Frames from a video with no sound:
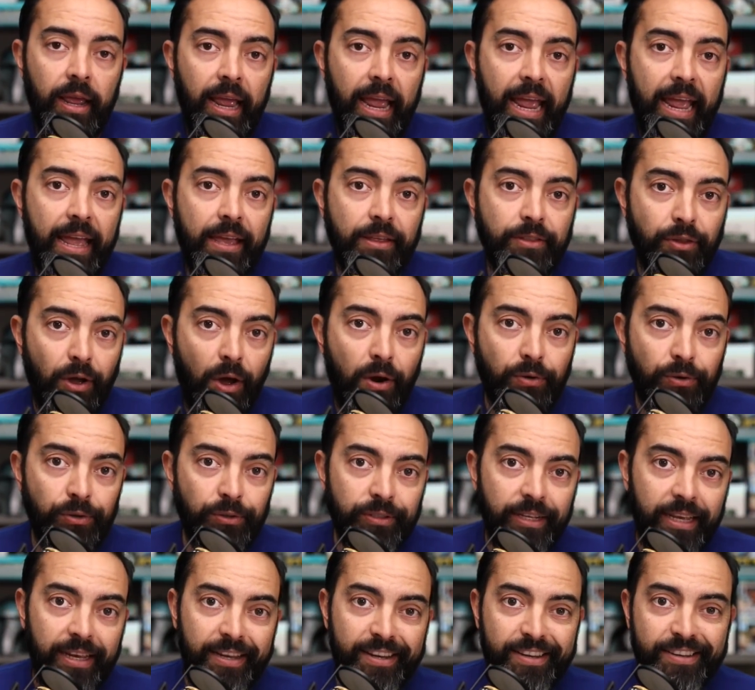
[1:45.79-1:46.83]
And
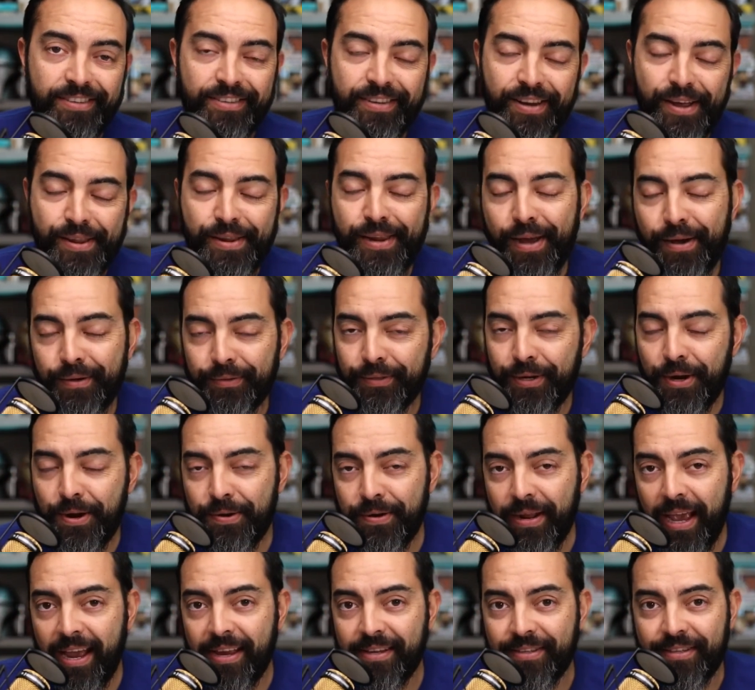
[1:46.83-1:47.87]
Donald is now known
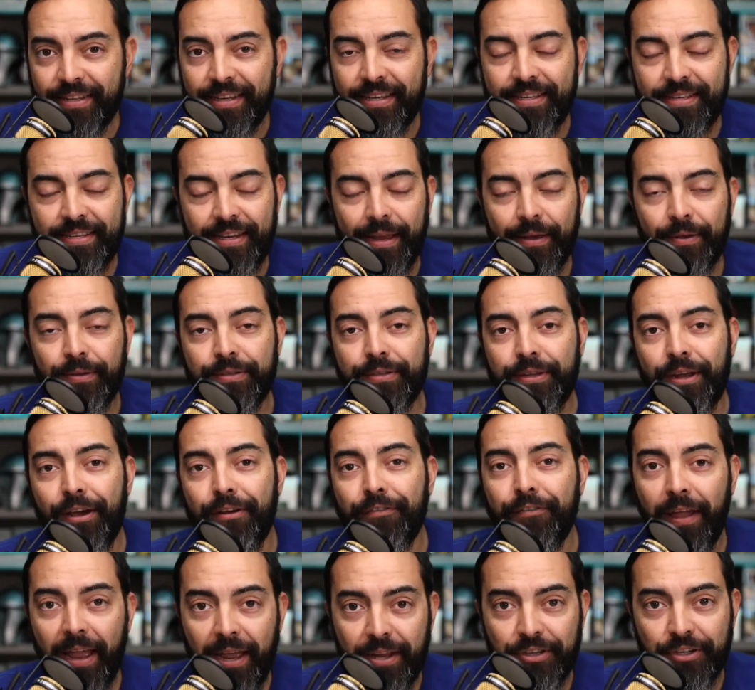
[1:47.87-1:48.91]
as the Sales
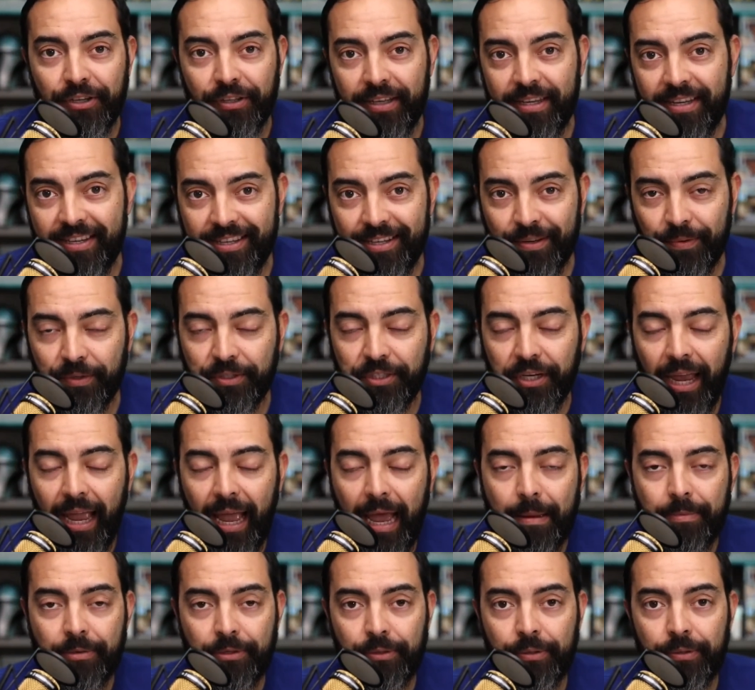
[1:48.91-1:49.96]
Evangelist, which I
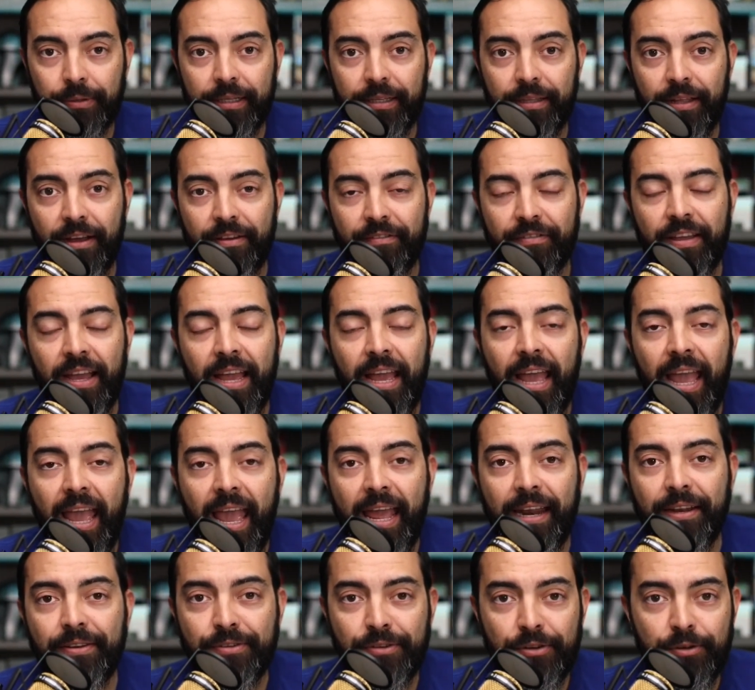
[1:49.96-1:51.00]
absolutely love.
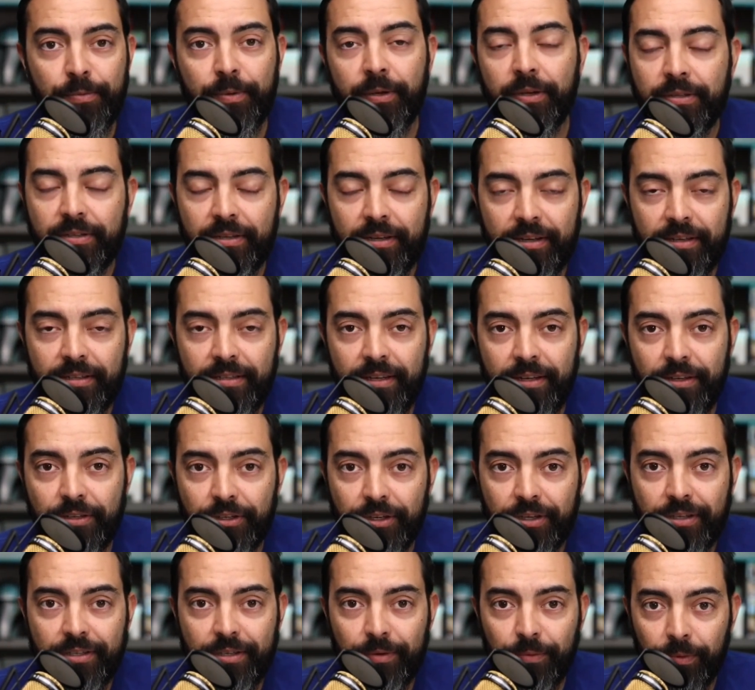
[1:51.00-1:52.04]
And his new book's going to teach
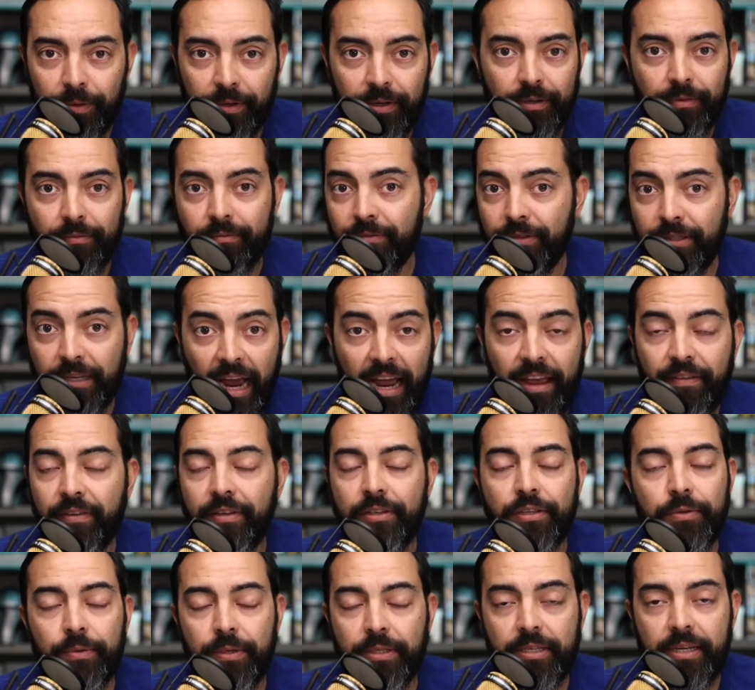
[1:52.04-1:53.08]
us, and we're going to dive
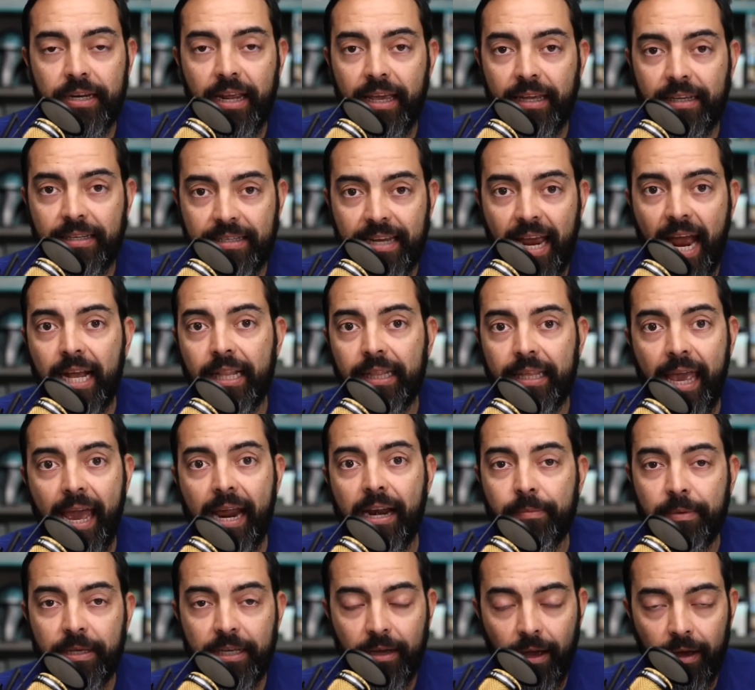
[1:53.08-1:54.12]
into it today, exactly how
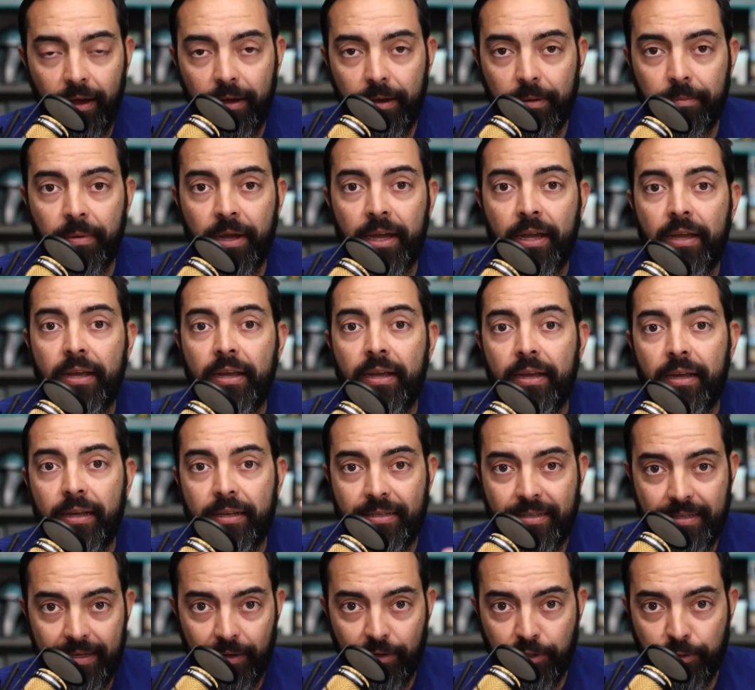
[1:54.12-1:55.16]
to become a
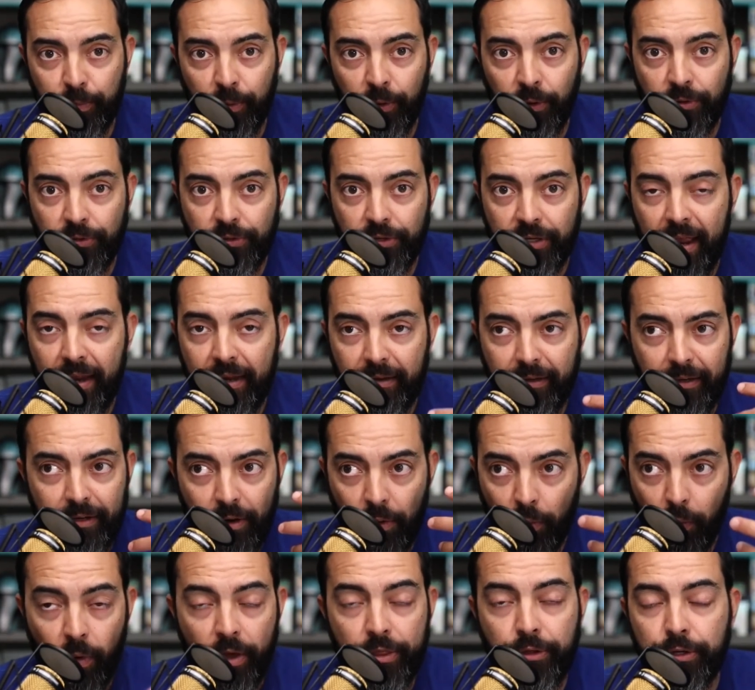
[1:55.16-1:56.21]
salesperson, you know,
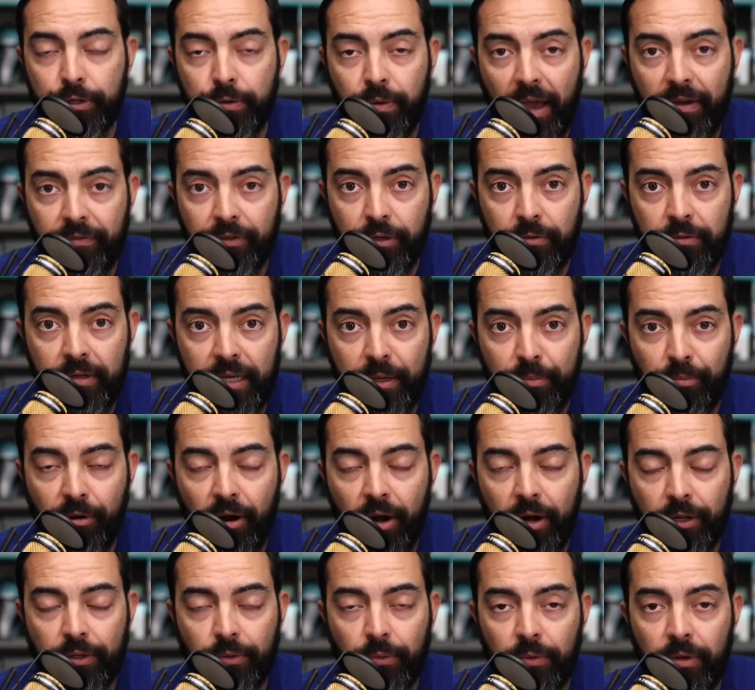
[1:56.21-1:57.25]
whether you have a unique
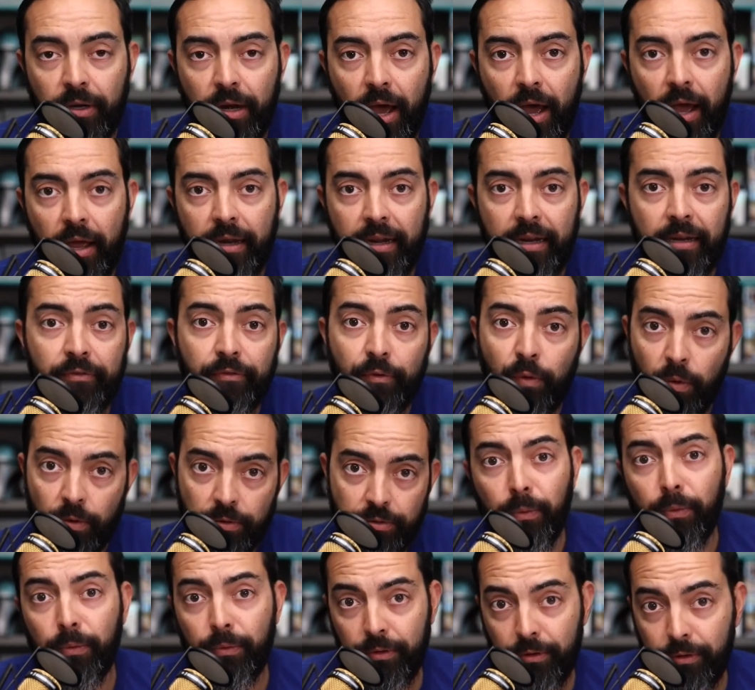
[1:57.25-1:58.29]
product or not. And of
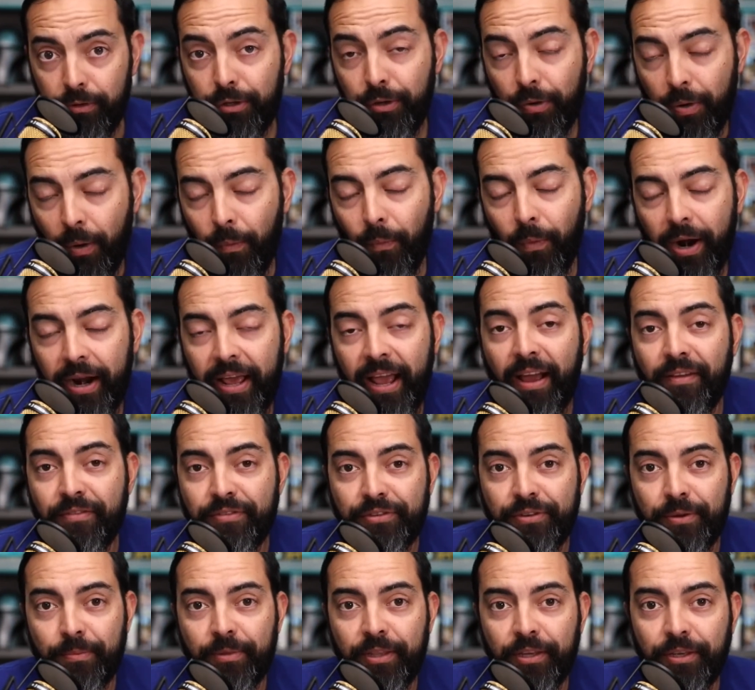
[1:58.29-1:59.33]
course, you do want to have
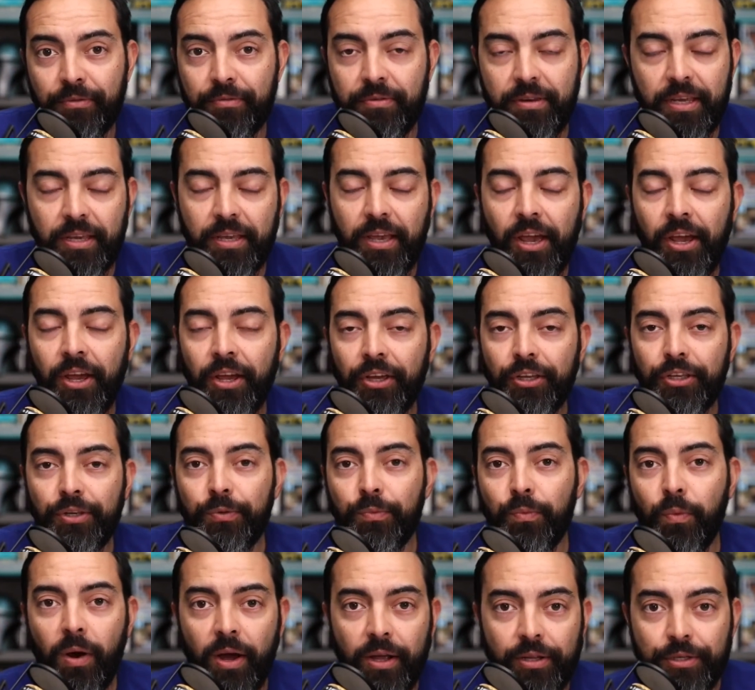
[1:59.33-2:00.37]
something unique. You
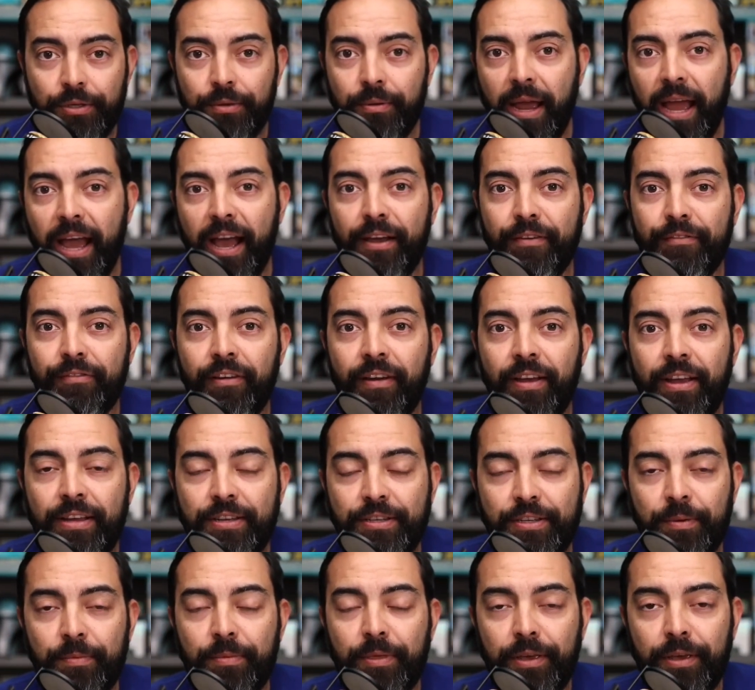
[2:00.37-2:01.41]
want to have
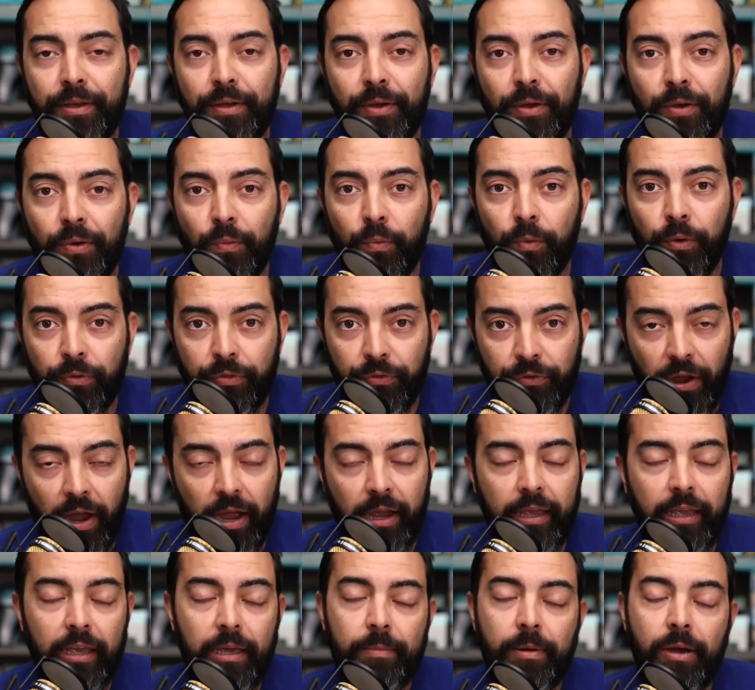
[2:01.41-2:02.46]
something worth
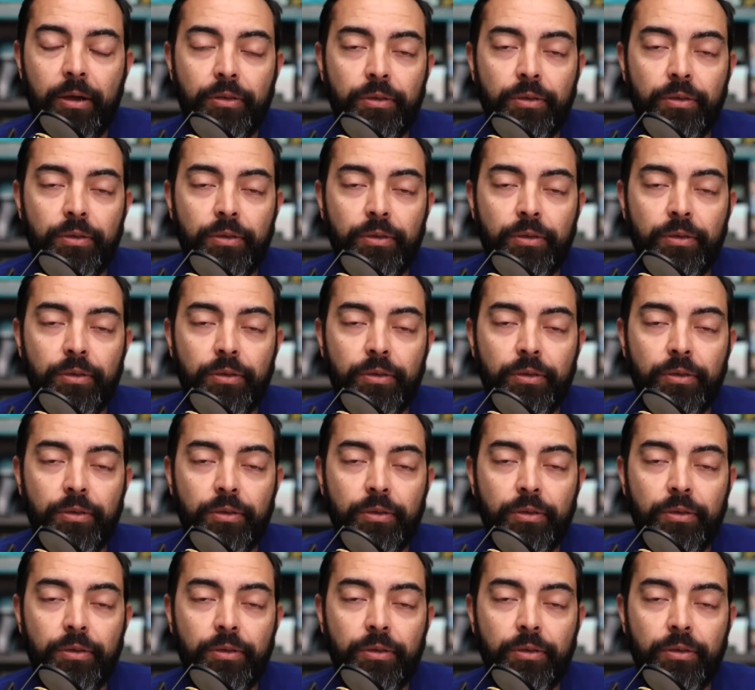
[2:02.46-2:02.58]
talking about.